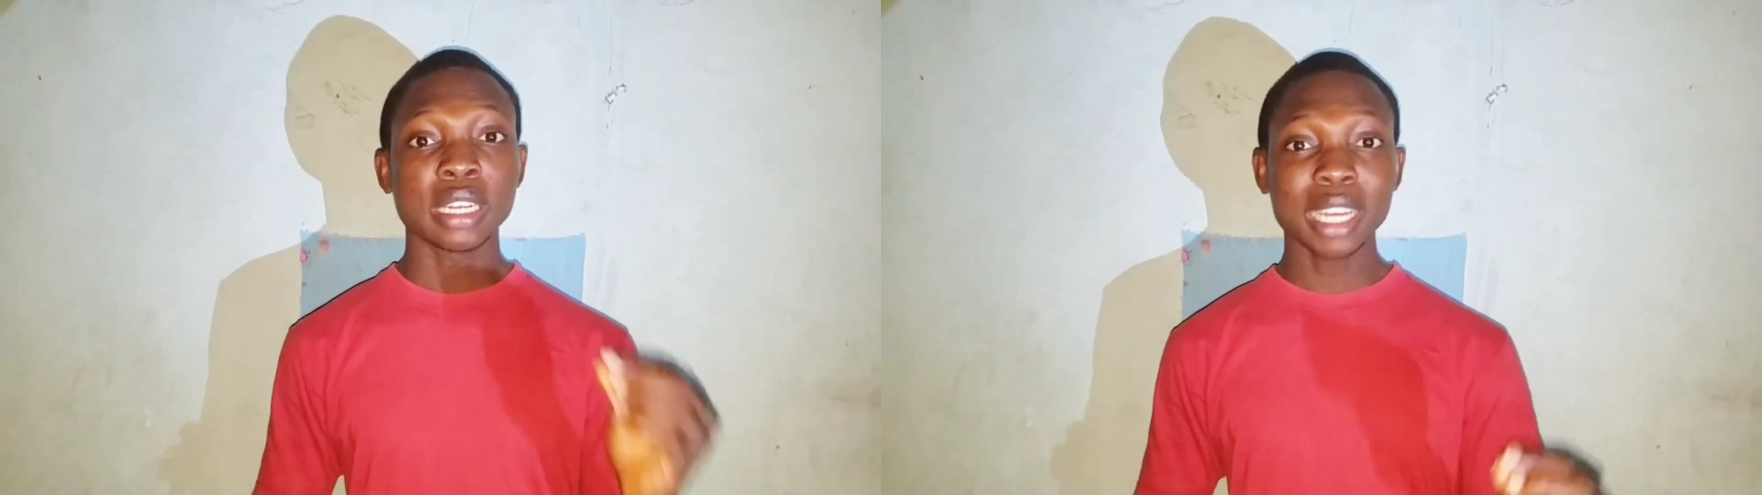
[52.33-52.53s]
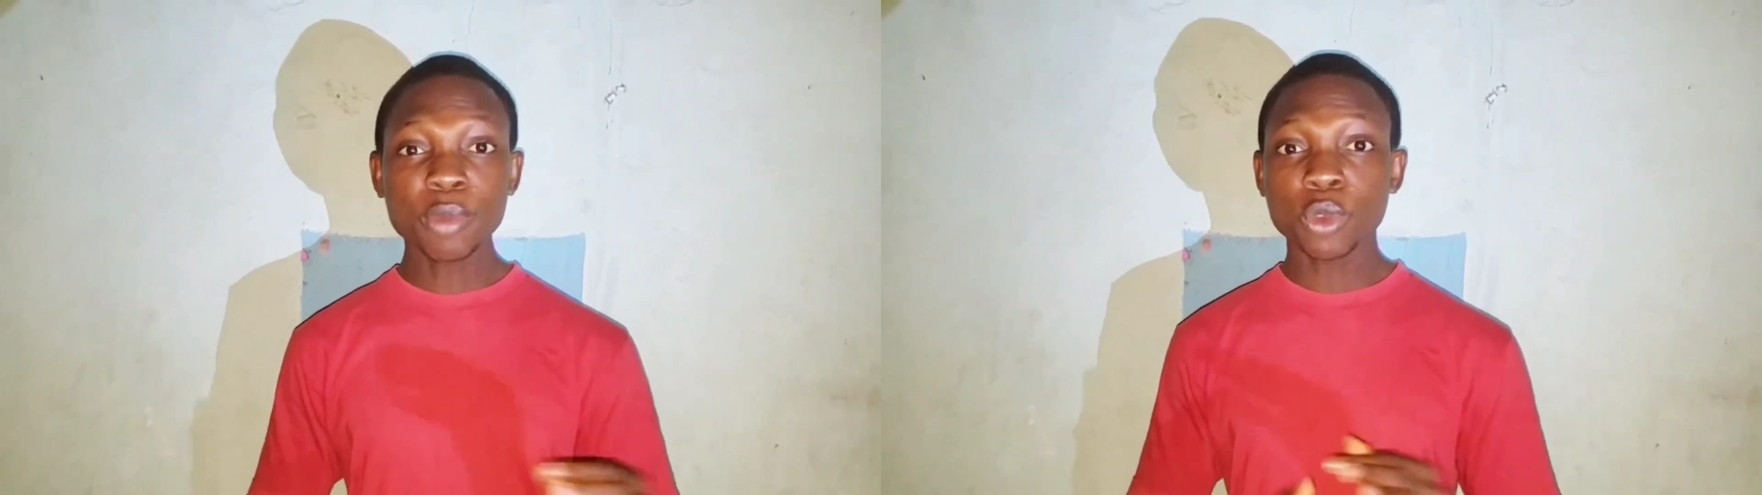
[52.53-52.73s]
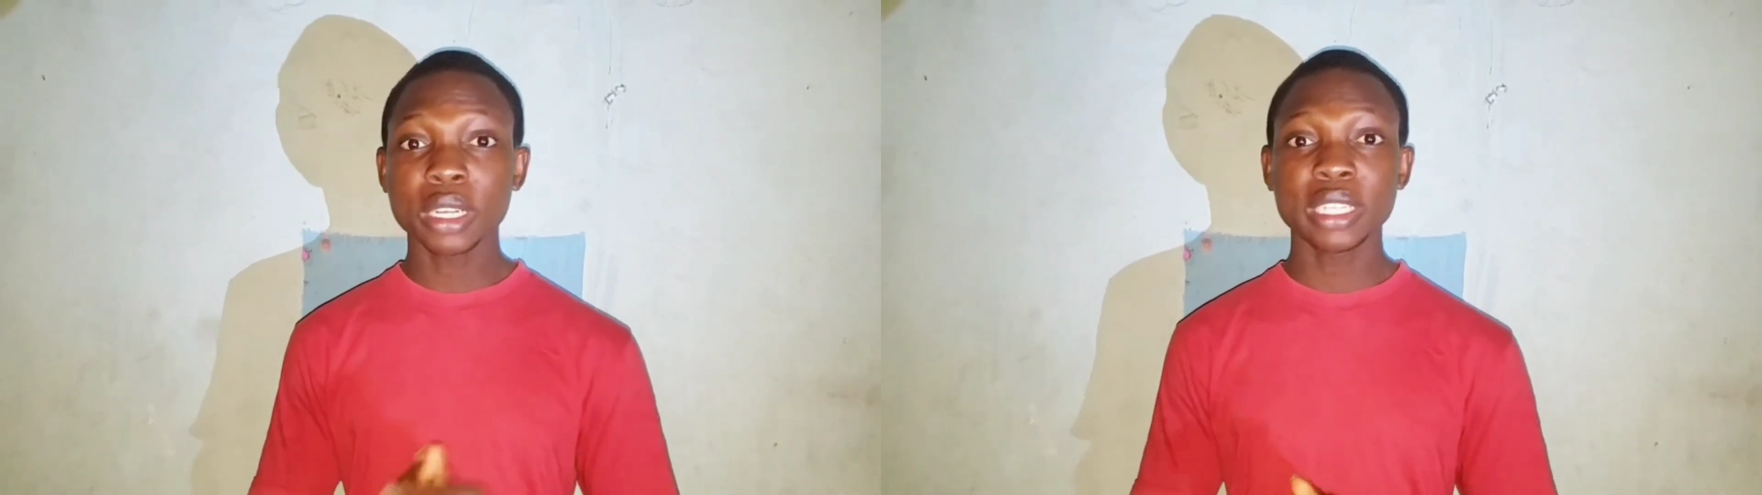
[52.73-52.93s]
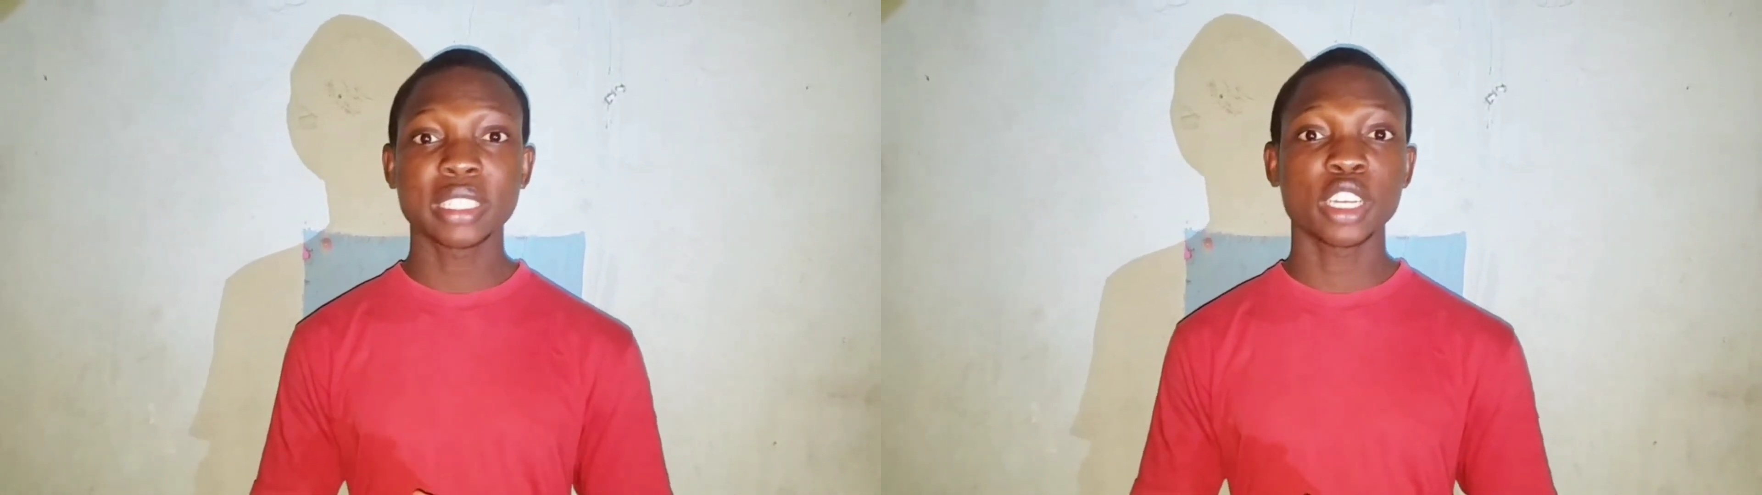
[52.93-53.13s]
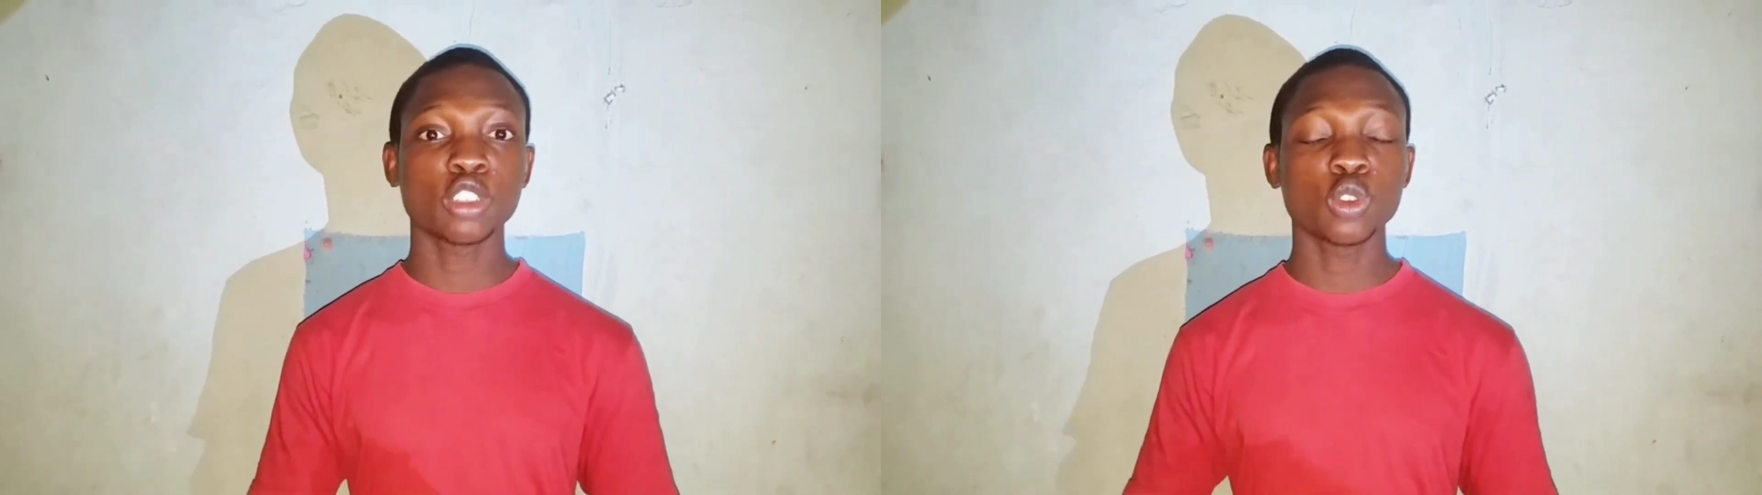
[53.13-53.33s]
let me quickly
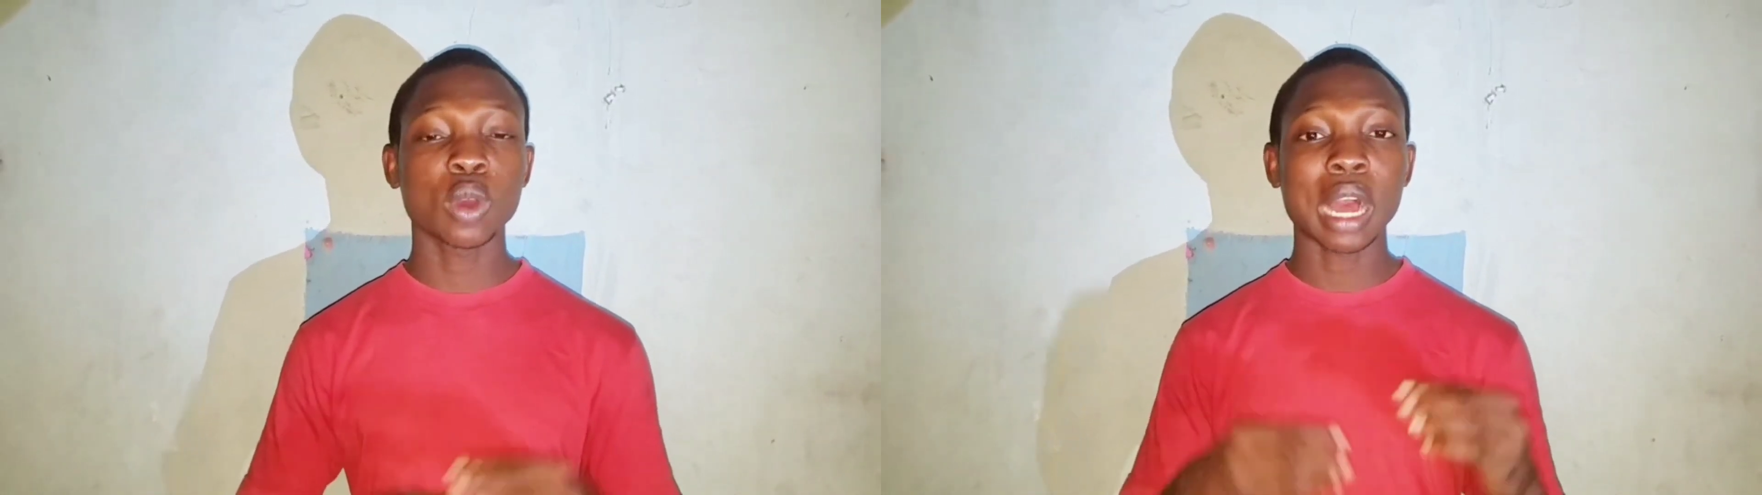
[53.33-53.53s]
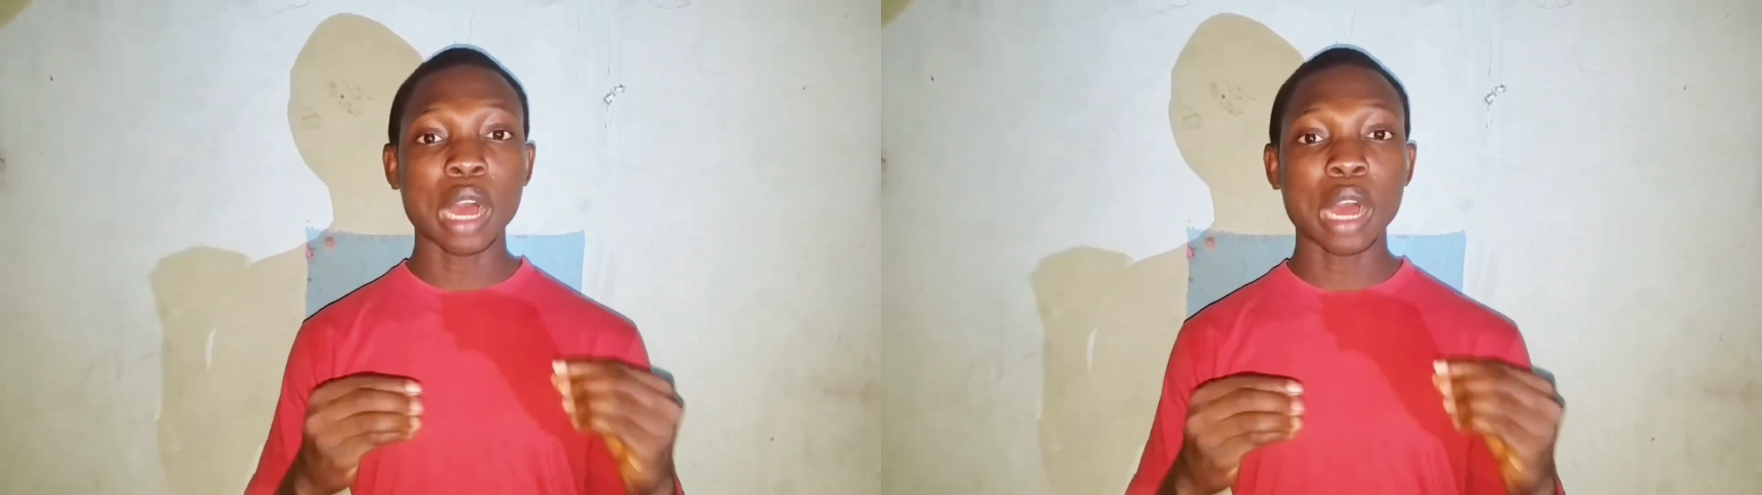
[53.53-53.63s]
tell you